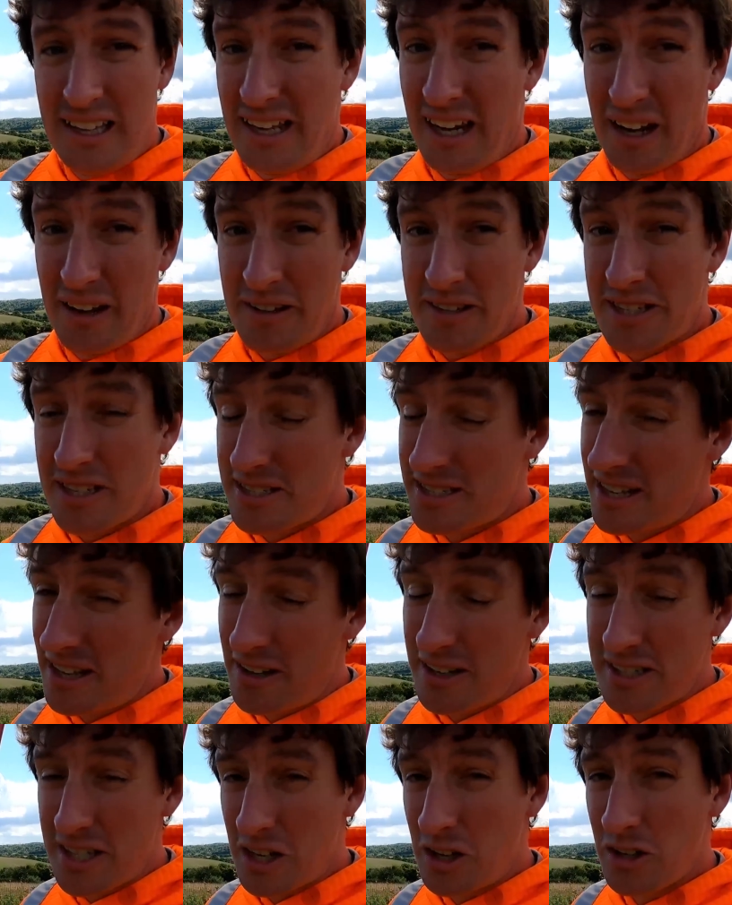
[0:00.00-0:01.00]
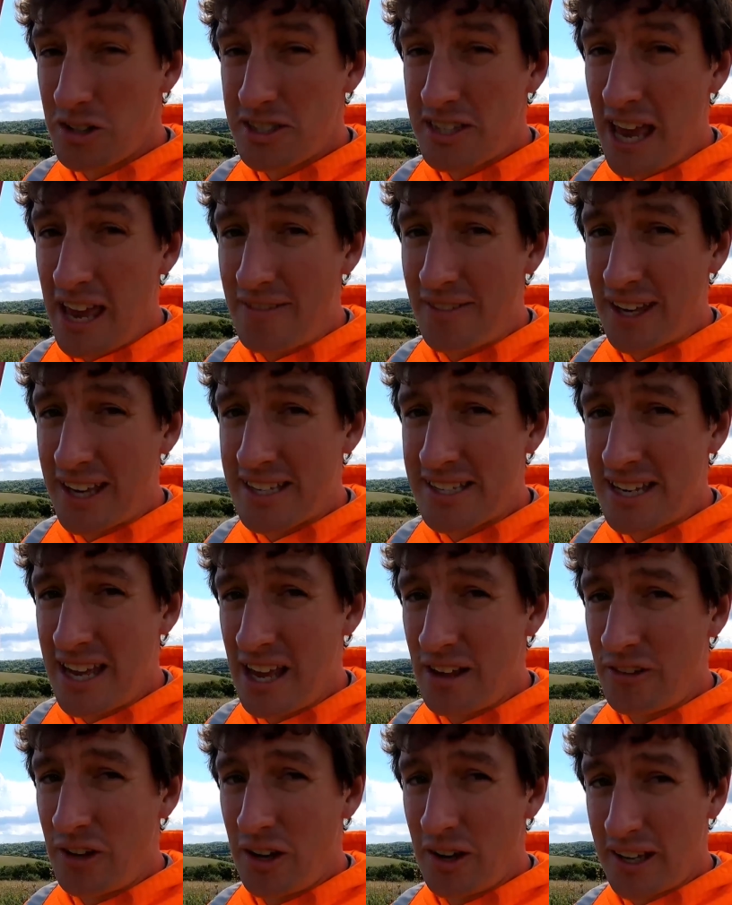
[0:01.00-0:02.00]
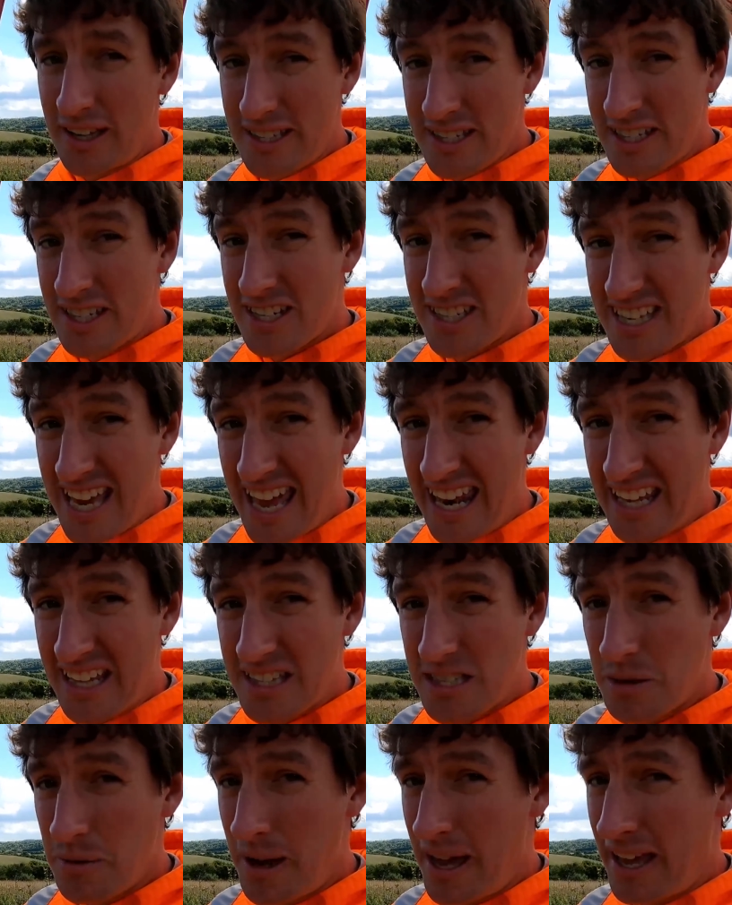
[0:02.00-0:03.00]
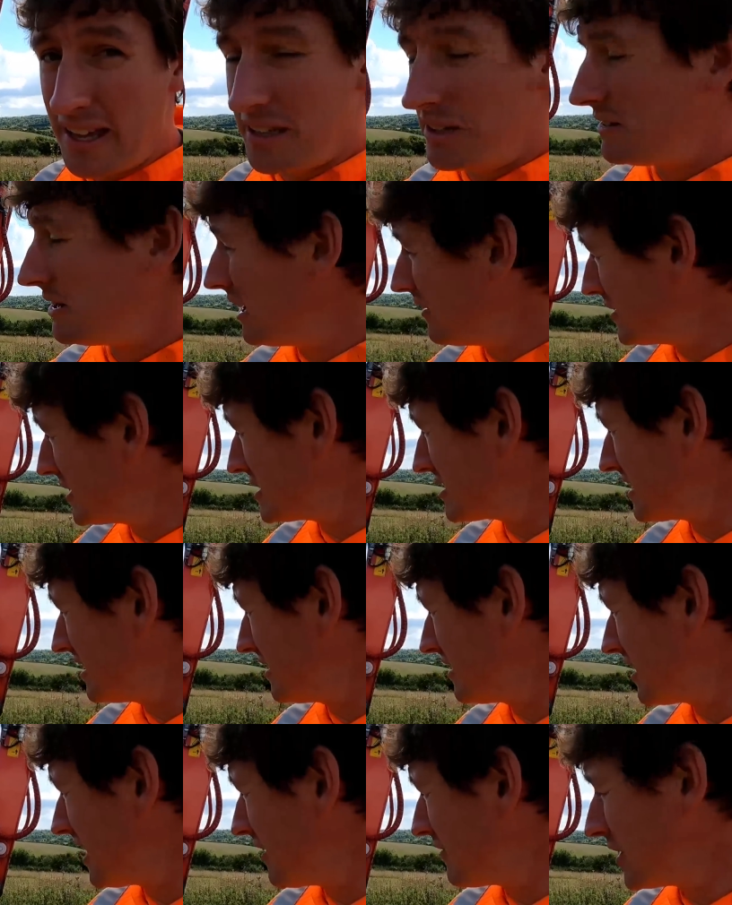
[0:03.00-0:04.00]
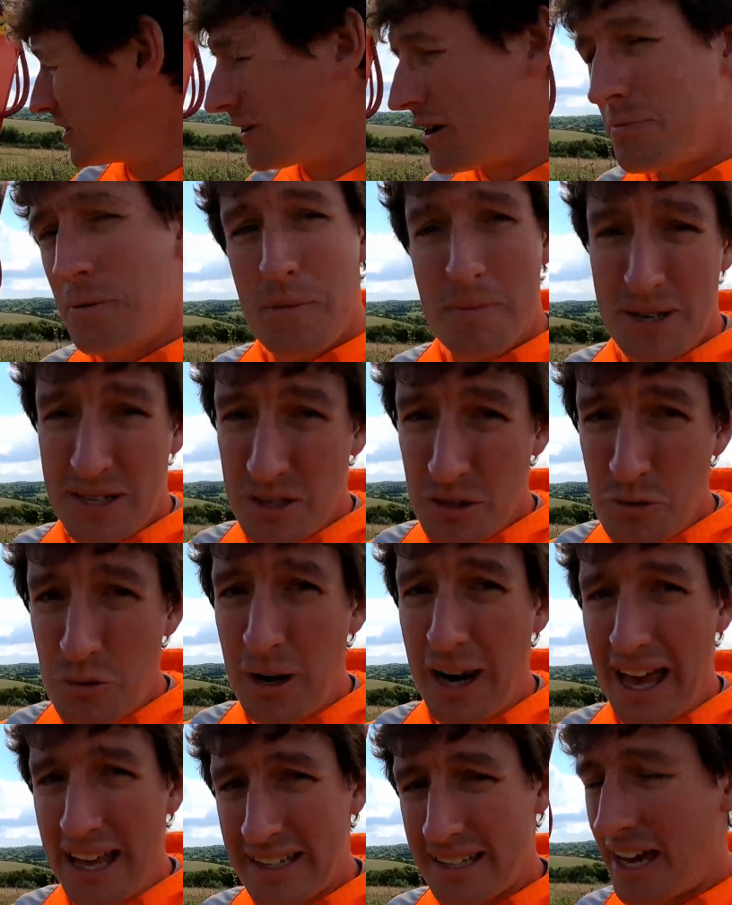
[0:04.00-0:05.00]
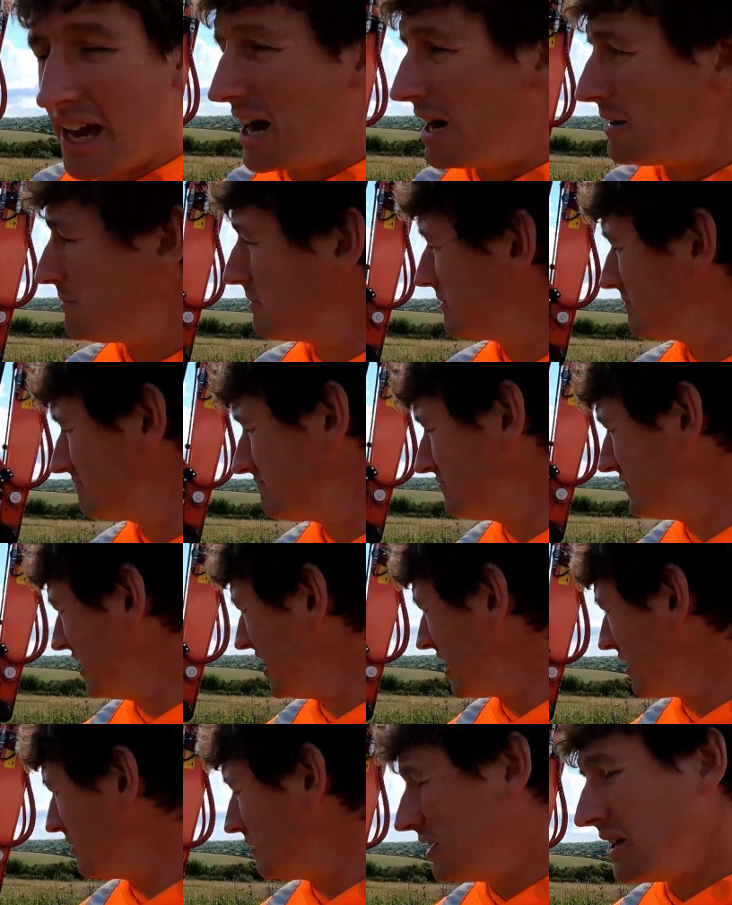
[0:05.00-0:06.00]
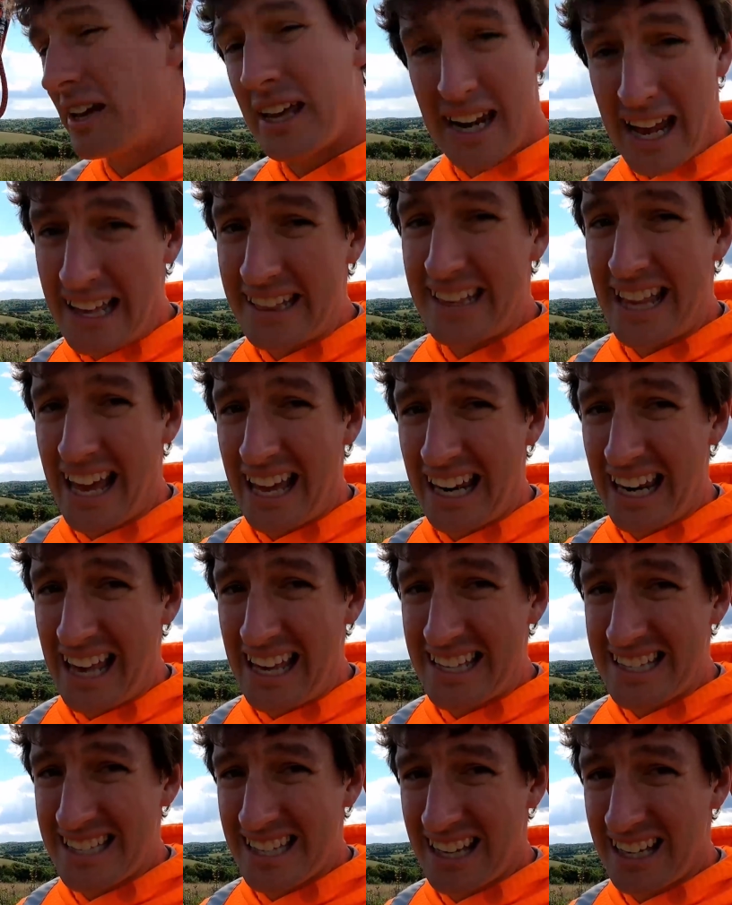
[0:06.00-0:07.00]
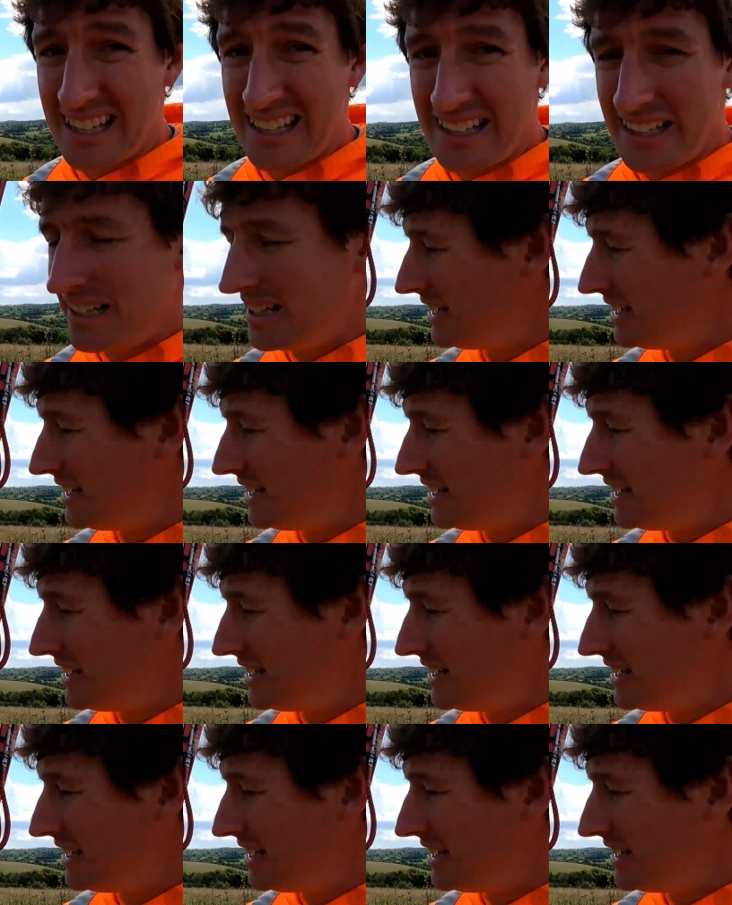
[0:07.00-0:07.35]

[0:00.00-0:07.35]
You know, it's a cost saving, isn't it? If you're looking to just get into it and you'd love a gripper, but it's all adding up, you know, you can add that later.